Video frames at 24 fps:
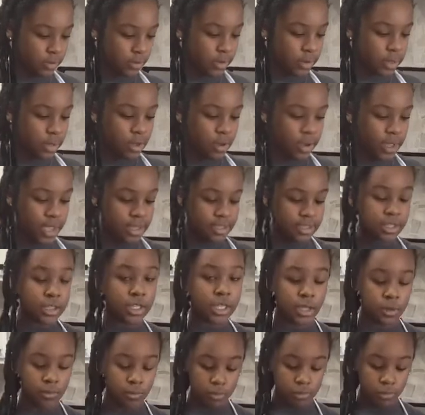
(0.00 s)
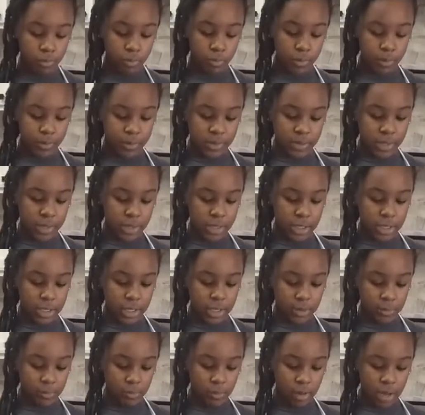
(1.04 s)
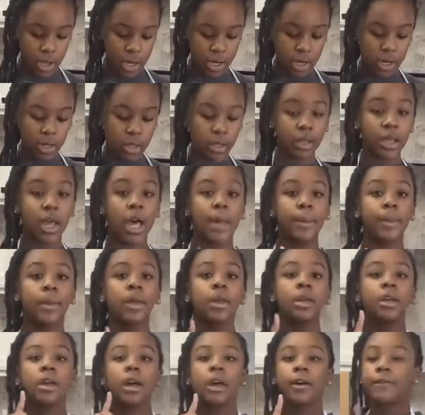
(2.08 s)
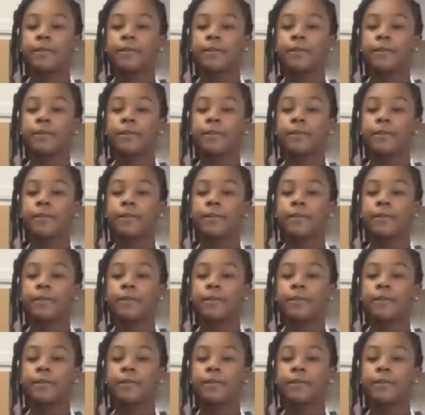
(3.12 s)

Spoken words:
Okay, so you need 1 cup of